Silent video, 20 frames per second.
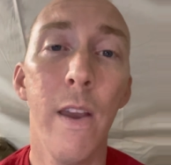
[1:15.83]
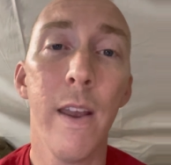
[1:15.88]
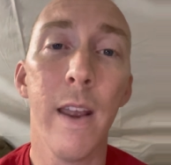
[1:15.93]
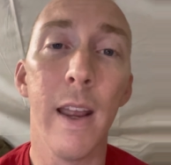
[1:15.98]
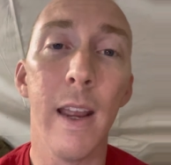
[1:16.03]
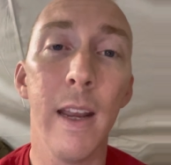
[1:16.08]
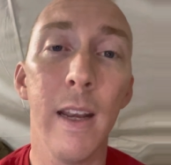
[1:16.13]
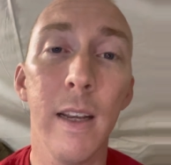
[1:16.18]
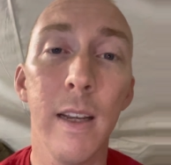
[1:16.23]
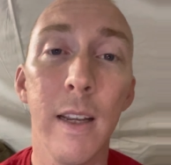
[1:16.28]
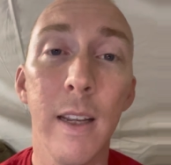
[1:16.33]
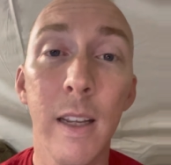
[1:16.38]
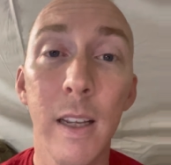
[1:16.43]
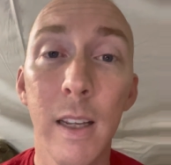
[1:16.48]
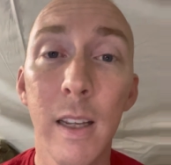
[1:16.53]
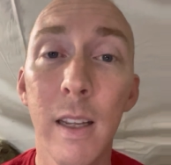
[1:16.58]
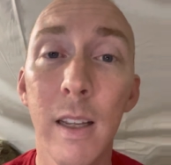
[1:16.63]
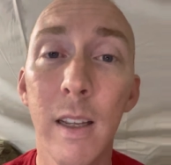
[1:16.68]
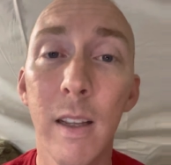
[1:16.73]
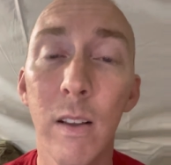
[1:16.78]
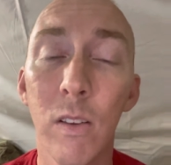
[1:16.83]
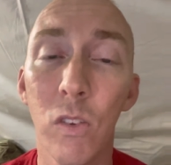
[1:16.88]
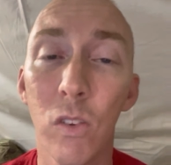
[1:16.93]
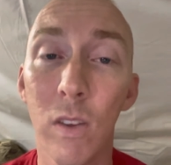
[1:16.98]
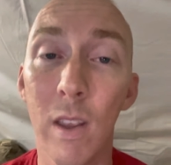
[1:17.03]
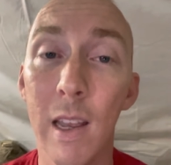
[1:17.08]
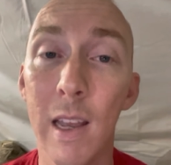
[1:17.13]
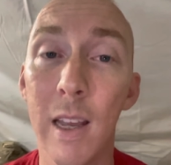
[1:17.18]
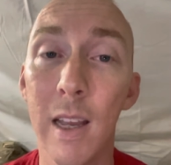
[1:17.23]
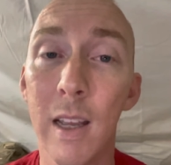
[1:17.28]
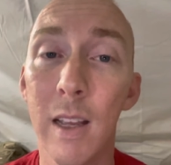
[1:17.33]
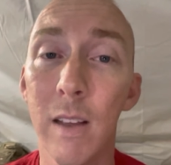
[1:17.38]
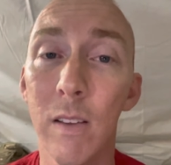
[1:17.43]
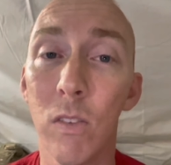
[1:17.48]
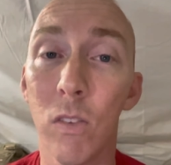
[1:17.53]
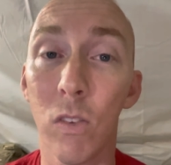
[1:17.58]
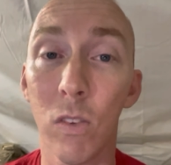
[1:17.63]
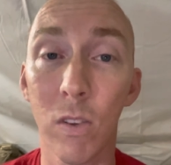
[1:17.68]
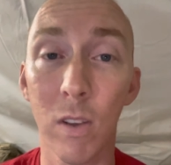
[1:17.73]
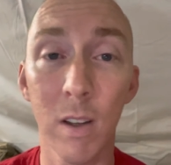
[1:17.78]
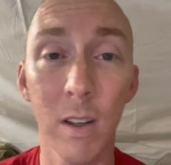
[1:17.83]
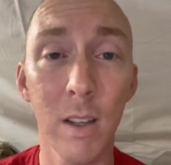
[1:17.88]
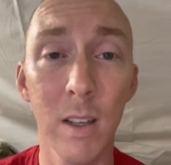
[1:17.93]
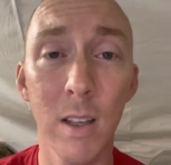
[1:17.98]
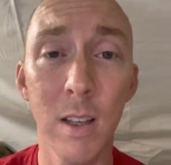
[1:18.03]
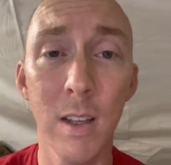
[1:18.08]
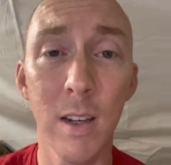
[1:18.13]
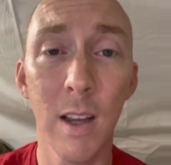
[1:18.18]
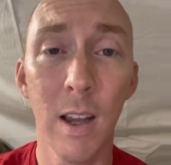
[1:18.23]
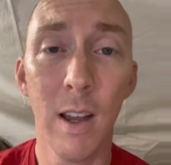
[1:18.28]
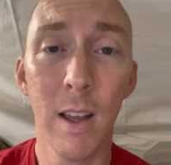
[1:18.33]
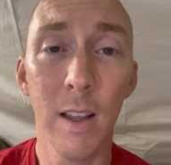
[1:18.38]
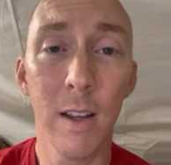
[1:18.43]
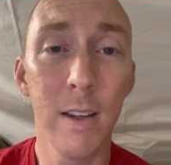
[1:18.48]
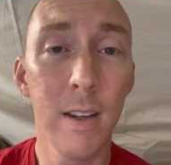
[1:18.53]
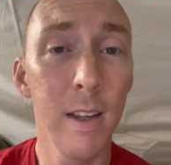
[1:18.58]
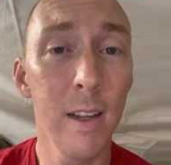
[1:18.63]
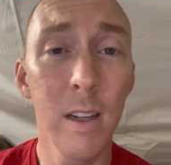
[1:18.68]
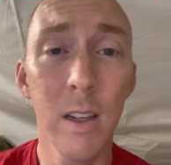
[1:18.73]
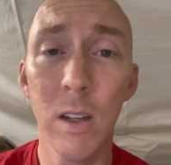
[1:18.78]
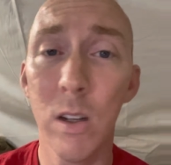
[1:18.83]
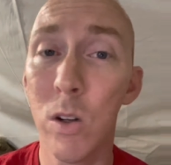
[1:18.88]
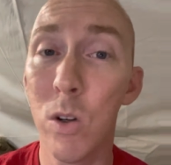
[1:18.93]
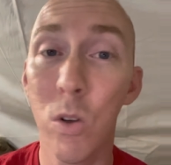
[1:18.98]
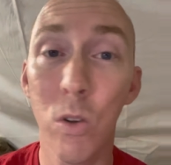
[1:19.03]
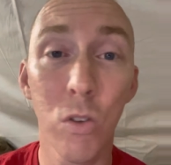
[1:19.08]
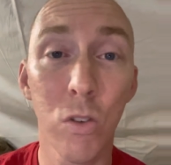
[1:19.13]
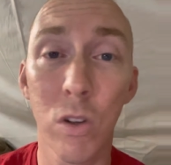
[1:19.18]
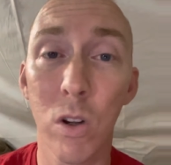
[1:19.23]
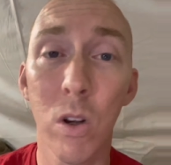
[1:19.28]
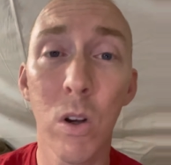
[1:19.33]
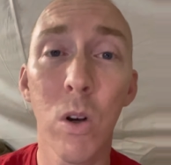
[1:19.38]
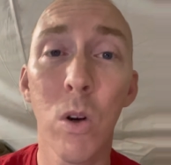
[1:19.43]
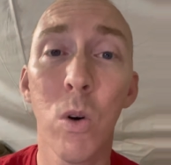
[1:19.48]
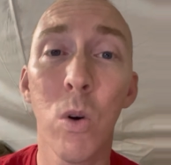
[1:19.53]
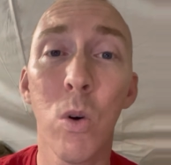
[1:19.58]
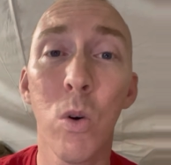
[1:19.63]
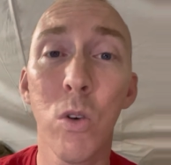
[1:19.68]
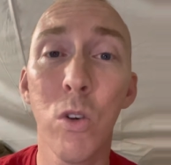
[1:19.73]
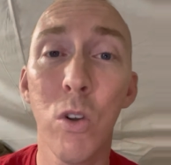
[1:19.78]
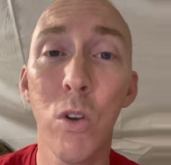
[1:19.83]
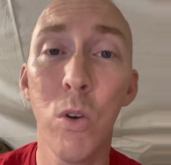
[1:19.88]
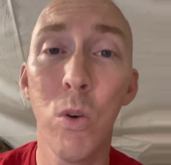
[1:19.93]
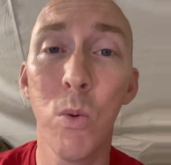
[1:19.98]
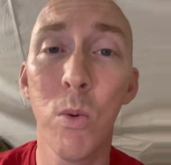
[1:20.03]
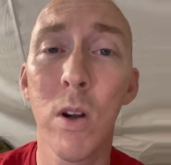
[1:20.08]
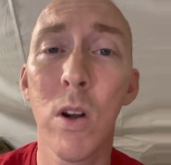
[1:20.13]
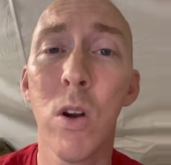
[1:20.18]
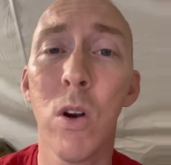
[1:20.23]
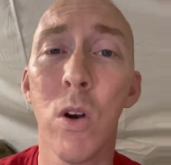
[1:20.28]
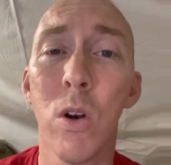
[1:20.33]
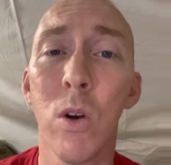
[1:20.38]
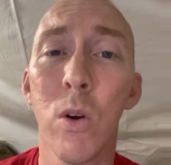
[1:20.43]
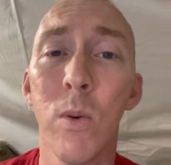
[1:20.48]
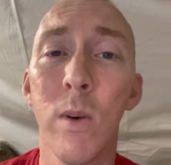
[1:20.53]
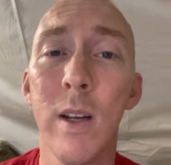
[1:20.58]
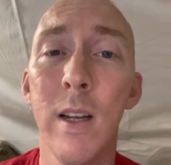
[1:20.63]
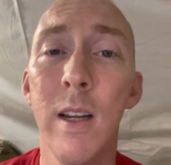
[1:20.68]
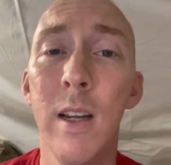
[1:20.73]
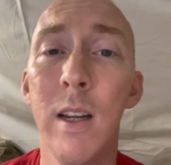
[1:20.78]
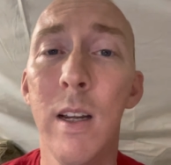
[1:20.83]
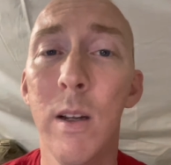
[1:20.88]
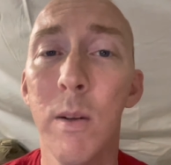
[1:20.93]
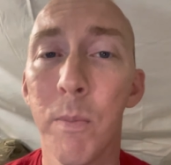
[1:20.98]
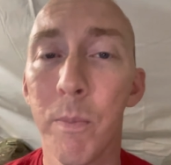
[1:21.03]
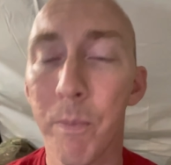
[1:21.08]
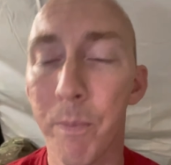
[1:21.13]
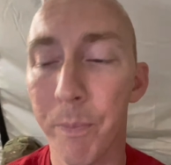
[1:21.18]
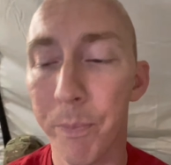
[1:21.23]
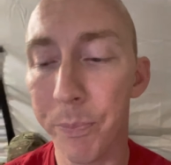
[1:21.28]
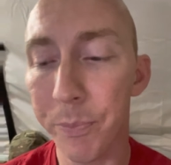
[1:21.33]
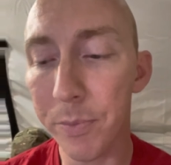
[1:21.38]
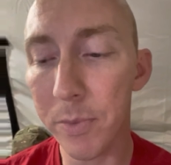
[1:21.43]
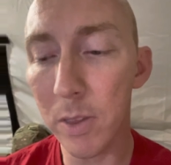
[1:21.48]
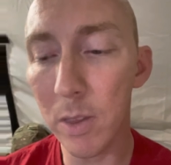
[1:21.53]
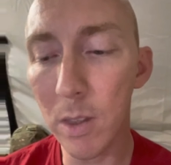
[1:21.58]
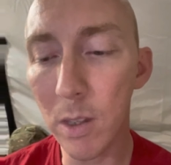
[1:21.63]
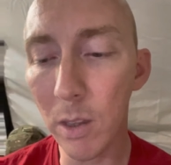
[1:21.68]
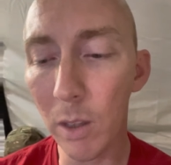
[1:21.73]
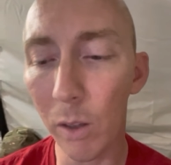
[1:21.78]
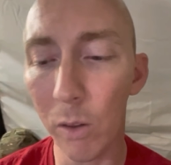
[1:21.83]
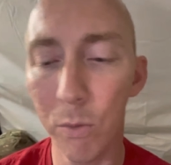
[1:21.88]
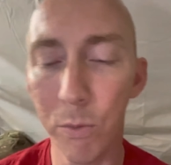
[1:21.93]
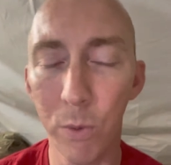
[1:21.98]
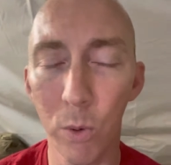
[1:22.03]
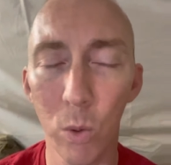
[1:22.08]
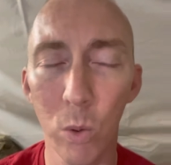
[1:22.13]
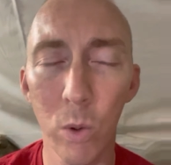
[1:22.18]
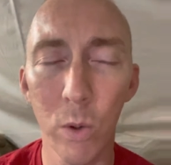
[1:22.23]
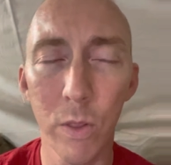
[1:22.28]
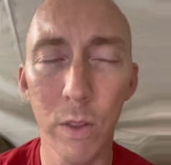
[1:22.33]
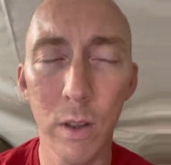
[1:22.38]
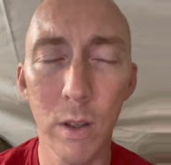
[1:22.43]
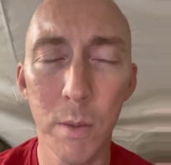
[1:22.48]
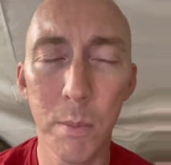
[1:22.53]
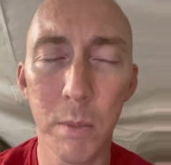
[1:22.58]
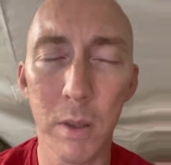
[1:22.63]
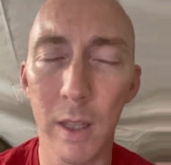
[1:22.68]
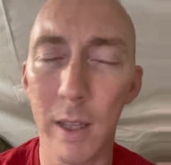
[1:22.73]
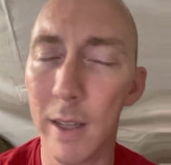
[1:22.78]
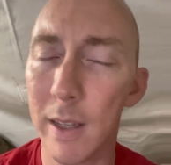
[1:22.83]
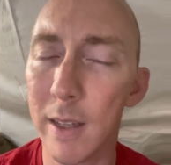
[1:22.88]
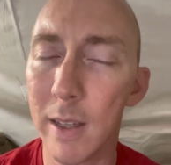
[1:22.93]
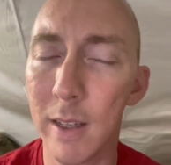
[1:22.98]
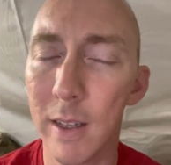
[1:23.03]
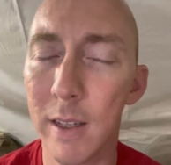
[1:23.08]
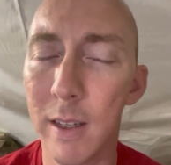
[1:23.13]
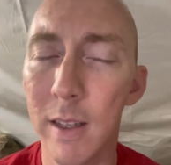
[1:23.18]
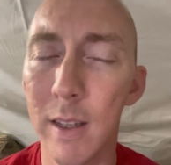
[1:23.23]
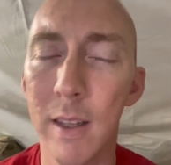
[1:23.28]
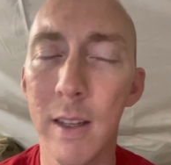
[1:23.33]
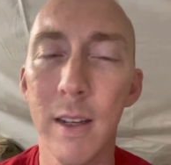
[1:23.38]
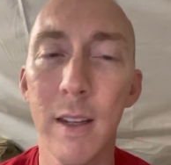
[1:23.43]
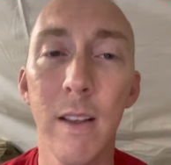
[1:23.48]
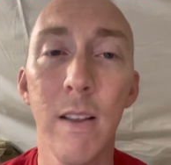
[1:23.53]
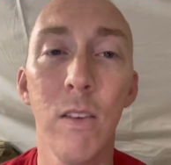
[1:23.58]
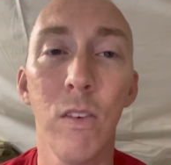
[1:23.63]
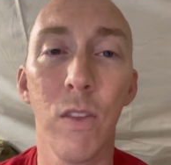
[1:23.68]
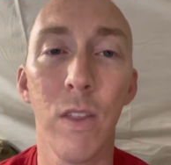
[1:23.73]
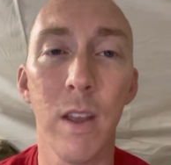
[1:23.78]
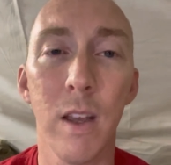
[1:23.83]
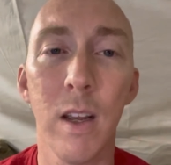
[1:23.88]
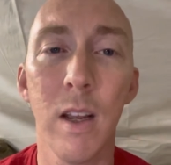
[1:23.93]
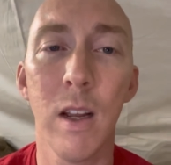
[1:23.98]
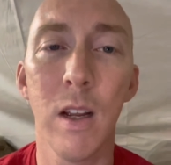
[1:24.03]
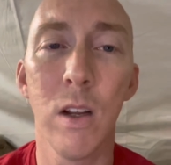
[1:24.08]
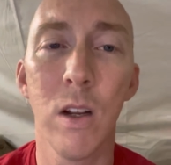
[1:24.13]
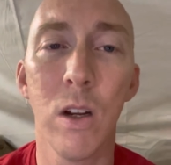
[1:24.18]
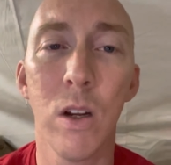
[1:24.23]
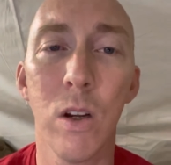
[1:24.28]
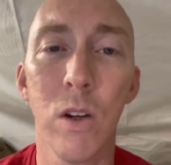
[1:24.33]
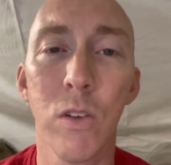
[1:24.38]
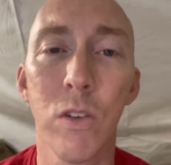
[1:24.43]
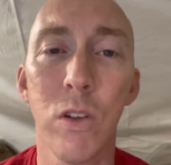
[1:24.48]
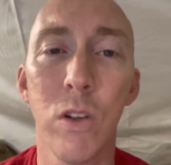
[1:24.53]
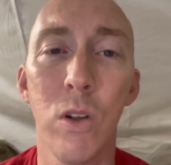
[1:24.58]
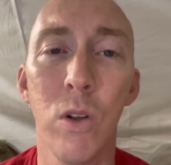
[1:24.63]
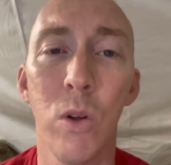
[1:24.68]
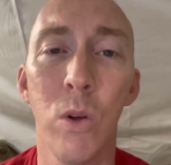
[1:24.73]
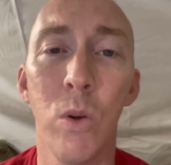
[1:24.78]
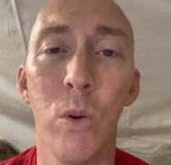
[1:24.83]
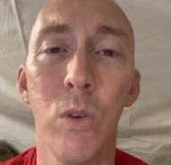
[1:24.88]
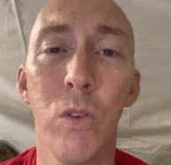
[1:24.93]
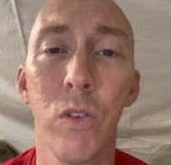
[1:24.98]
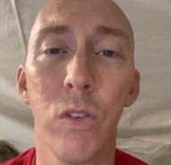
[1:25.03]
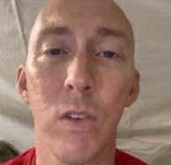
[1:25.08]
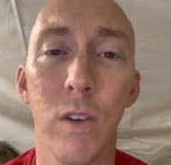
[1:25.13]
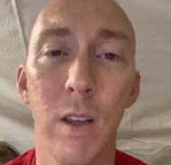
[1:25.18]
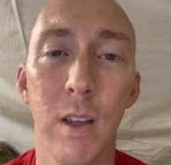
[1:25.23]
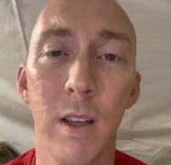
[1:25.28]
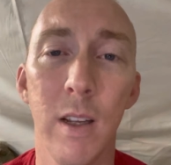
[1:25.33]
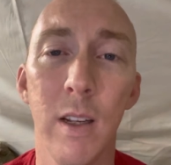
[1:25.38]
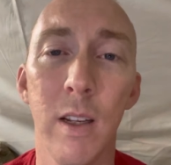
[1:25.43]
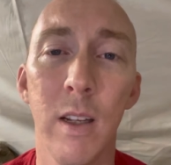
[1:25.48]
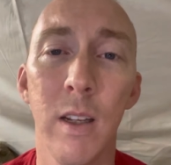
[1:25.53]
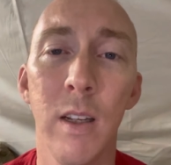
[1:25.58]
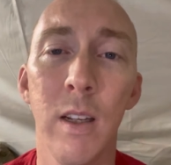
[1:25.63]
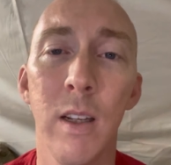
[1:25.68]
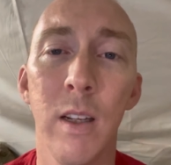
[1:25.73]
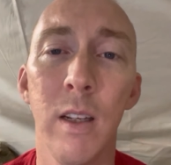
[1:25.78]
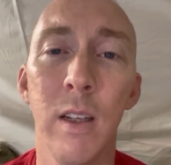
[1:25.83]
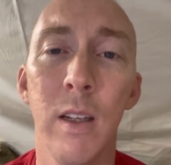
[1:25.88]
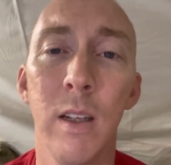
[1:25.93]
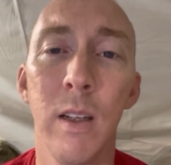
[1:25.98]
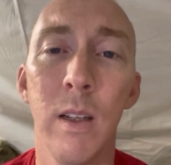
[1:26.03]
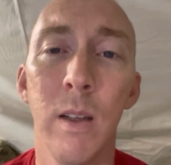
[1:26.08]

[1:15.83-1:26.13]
And he said, Son, now don't you worry, for the blood is there to stay.